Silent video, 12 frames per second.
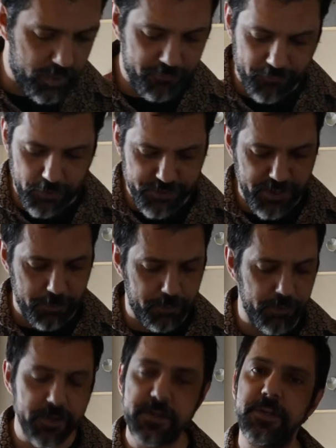For
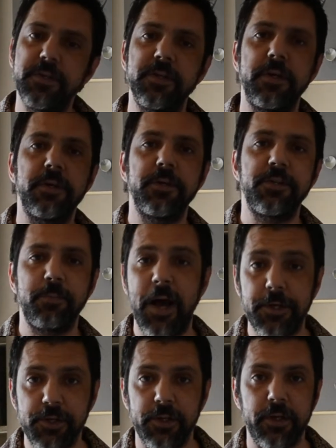example, this is a
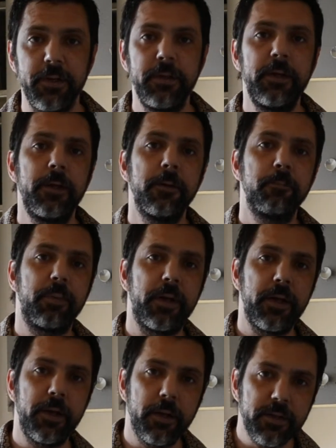spatula,
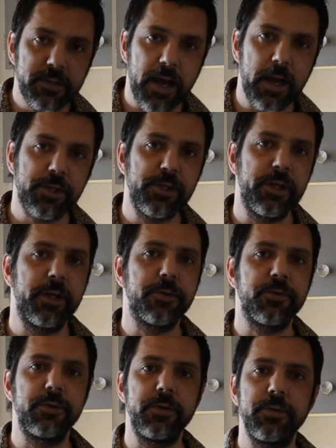but to actually
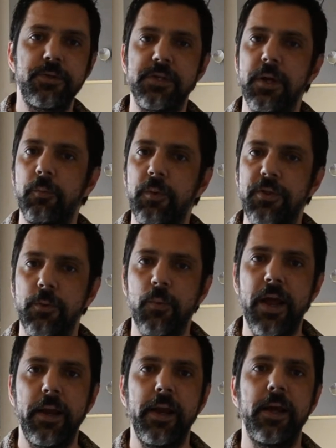introduce it with a
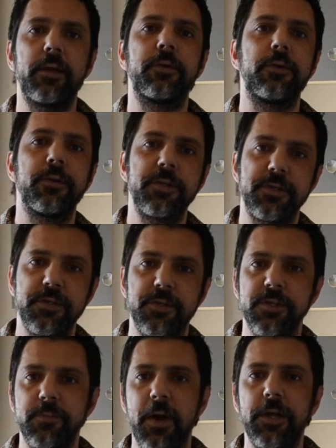red handle, this is
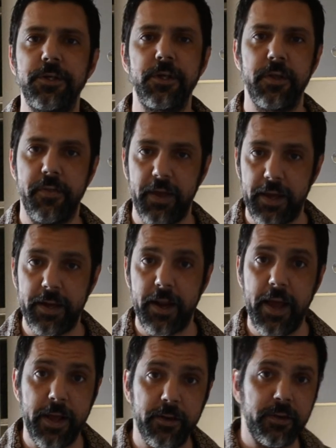a spatula that can
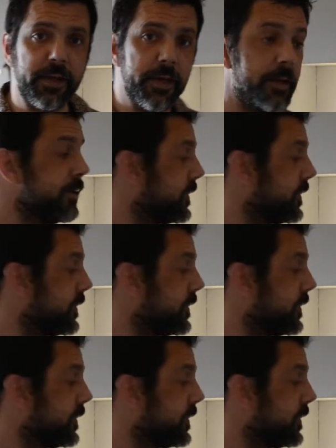handle heat.